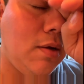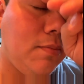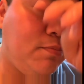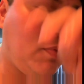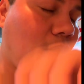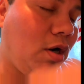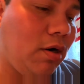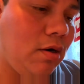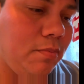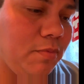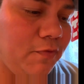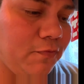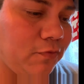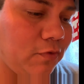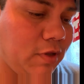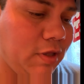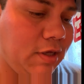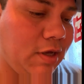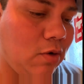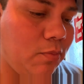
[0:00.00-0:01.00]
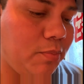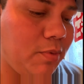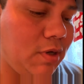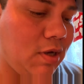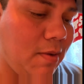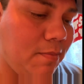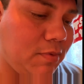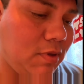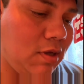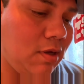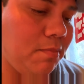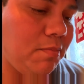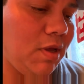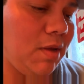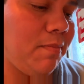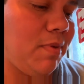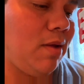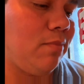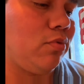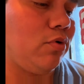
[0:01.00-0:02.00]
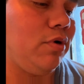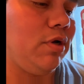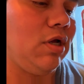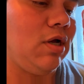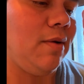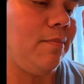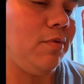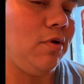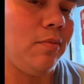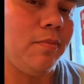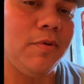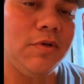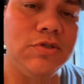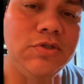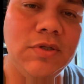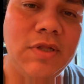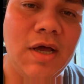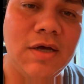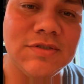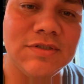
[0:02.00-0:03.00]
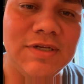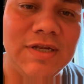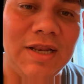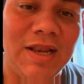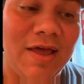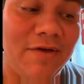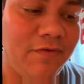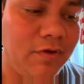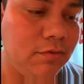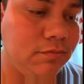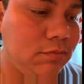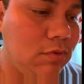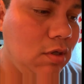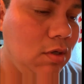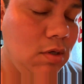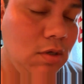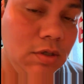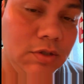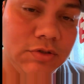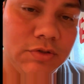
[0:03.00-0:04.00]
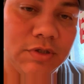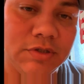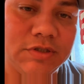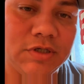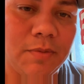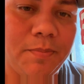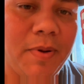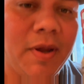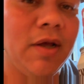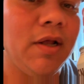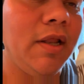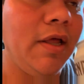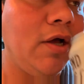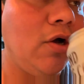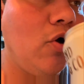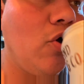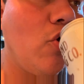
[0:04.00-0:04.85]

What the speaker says: bar before they opened up the Big Bend Brewing Company, opened in 2011. So this is their pale ale.